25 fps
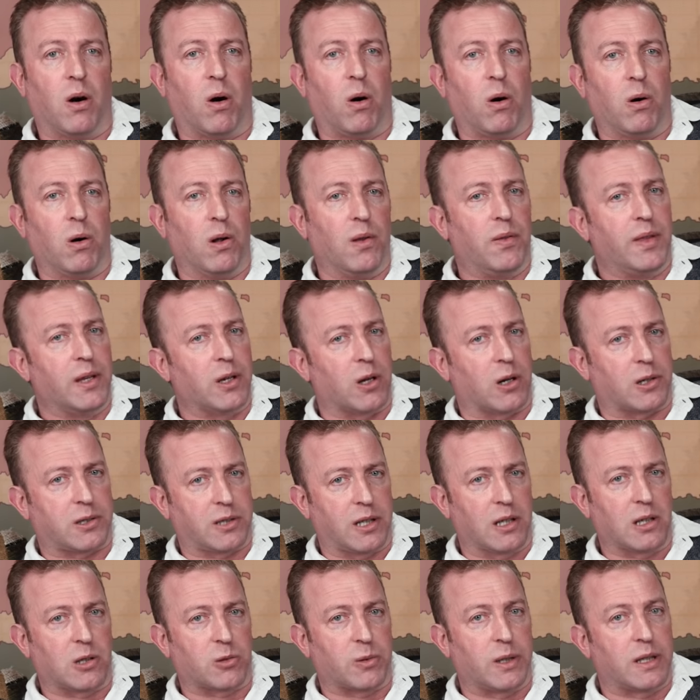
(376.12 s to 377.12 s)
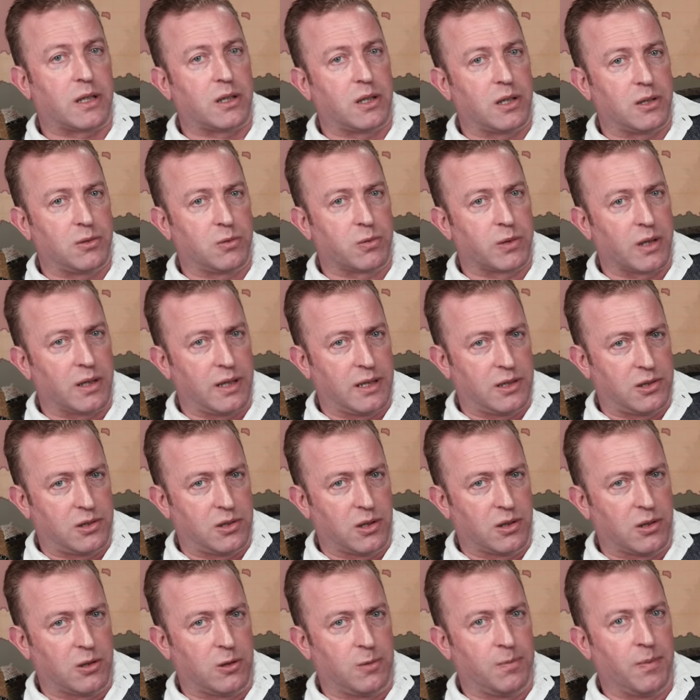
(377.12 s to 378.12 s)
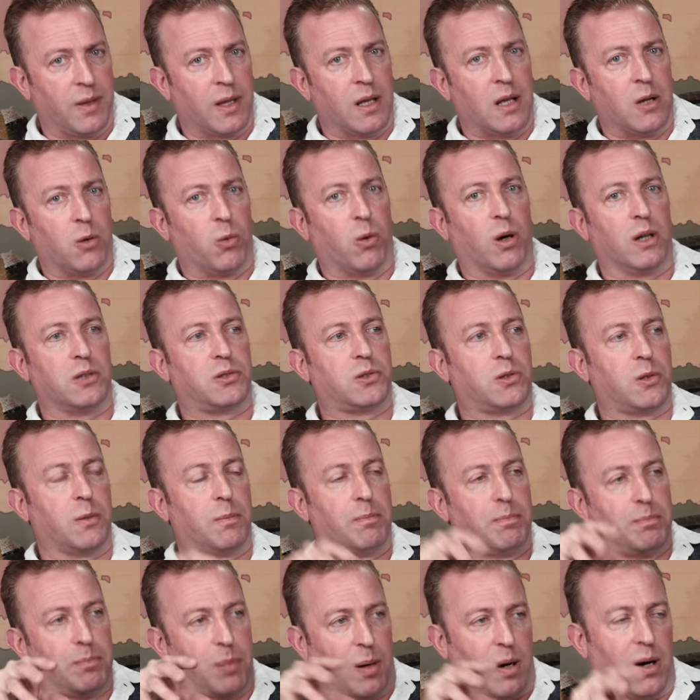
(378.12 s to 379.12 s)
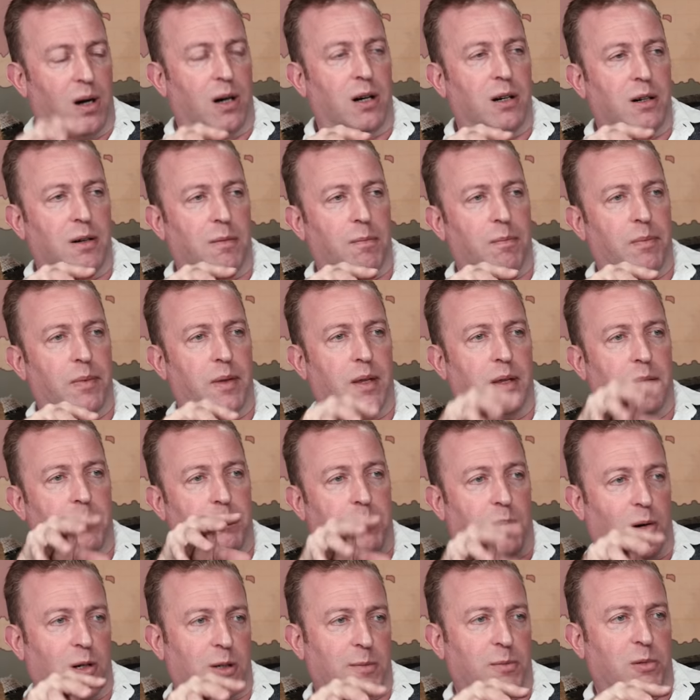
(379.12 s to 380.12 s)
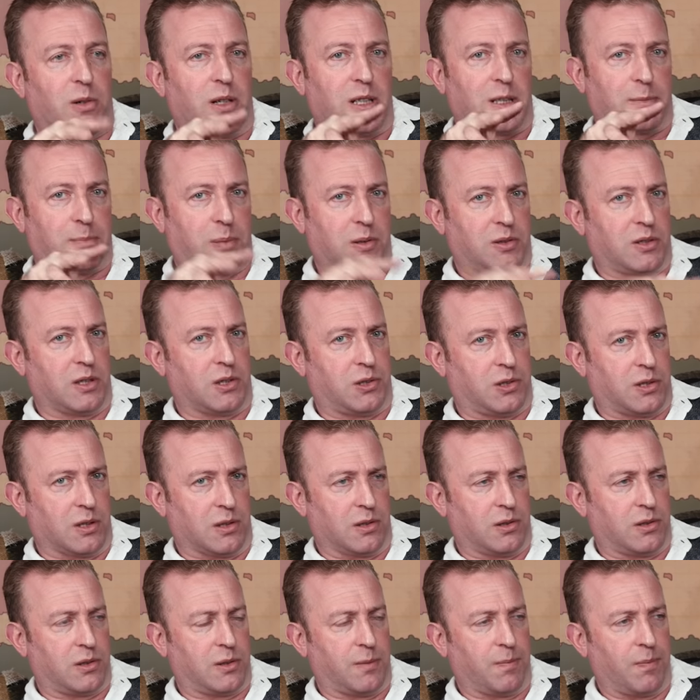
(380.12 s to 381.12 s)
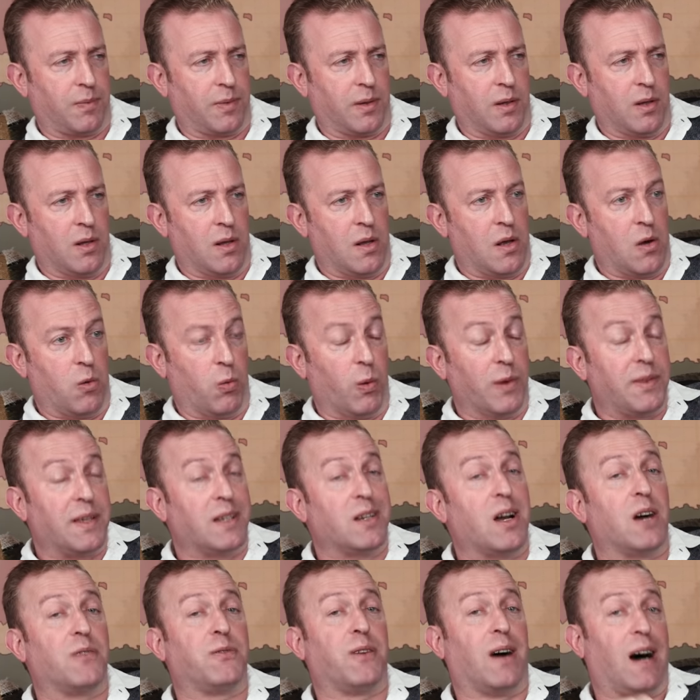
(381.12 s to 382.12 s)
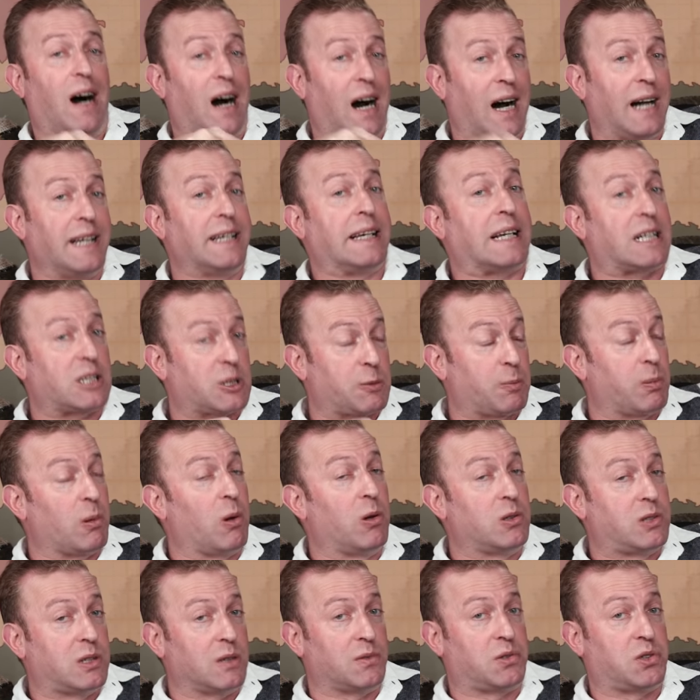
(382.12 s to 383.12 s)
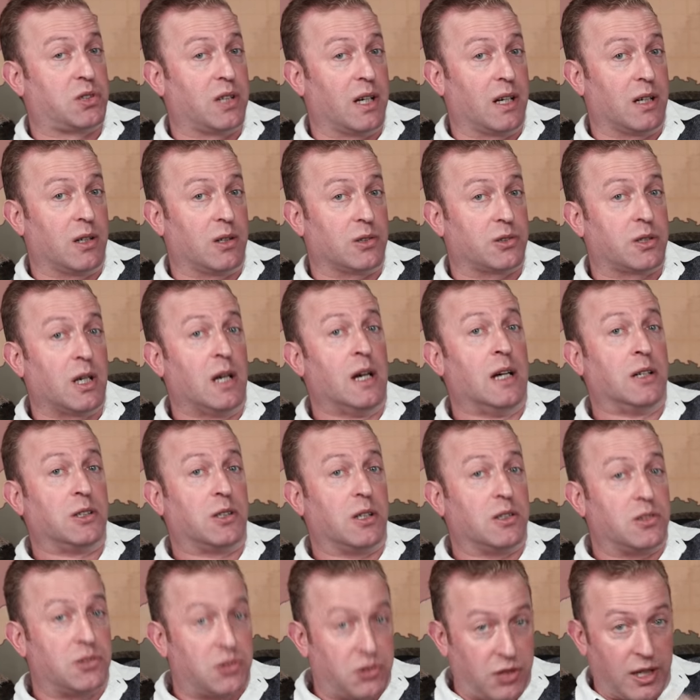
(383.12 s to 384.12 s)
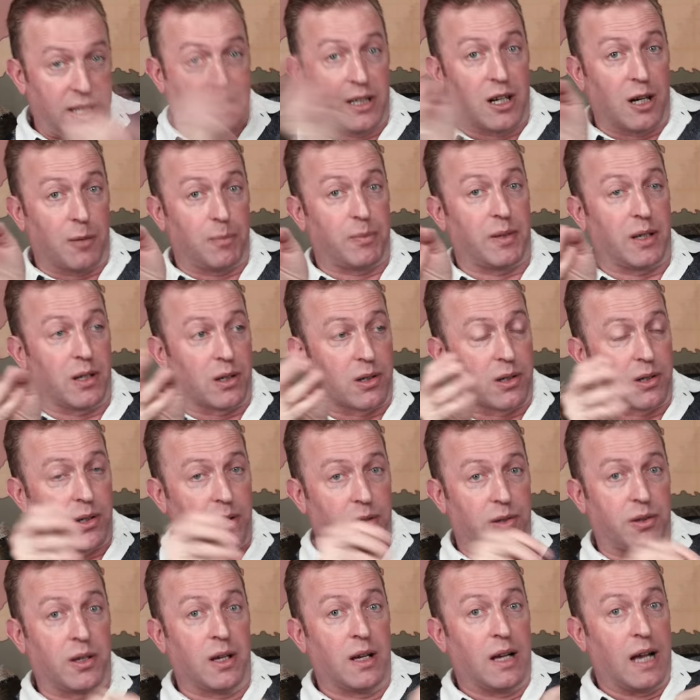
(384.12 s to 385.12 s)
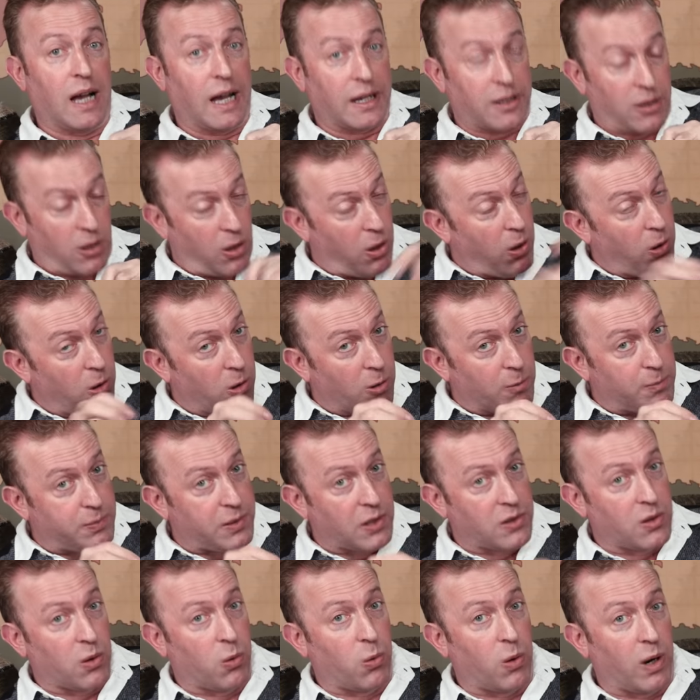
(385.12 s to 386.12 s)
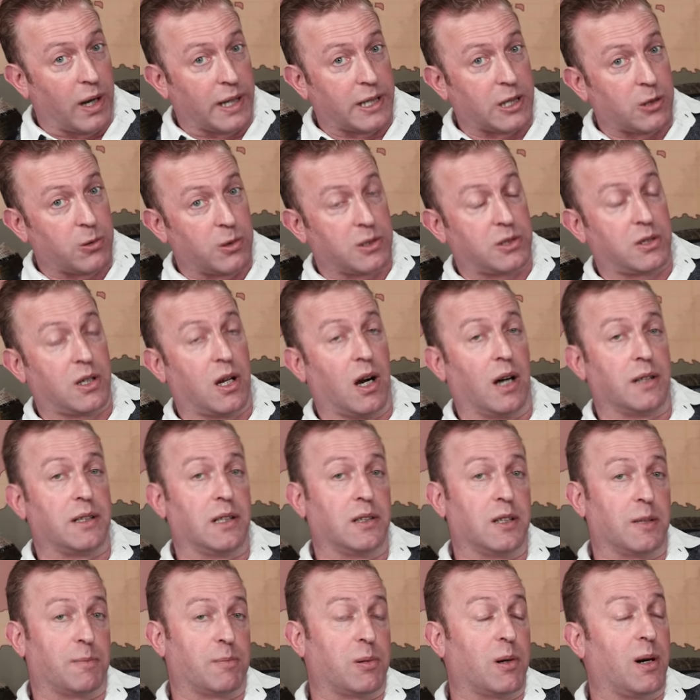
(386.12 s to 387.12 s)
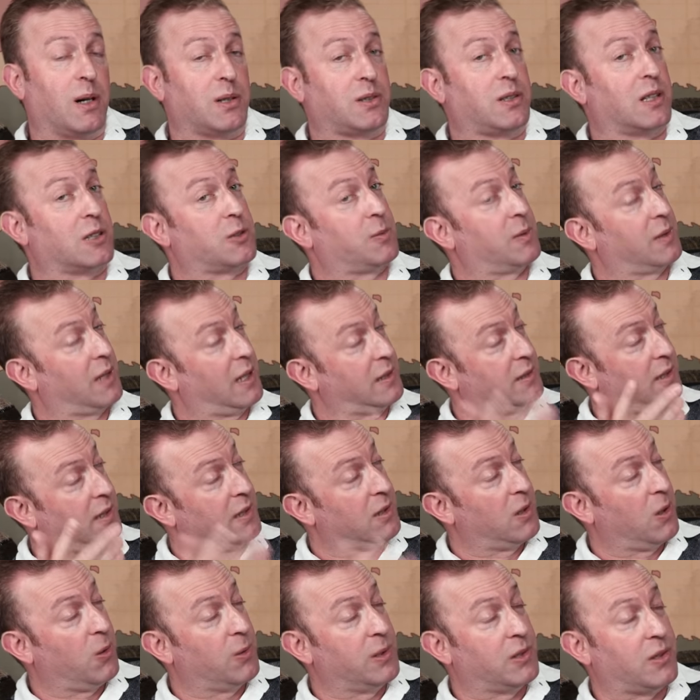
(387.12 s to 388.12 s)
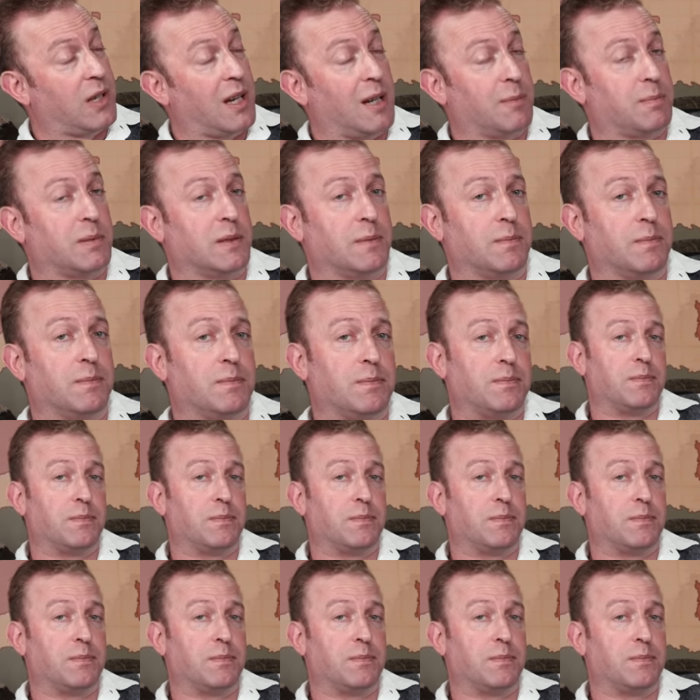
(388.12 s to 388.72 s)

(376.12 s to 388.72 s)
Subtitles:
All the artillery could really do was to bomb barbed wire positions with enough high explosive shells to dig up the earth and hope that the wire was cut in the process, but that didn't always happen.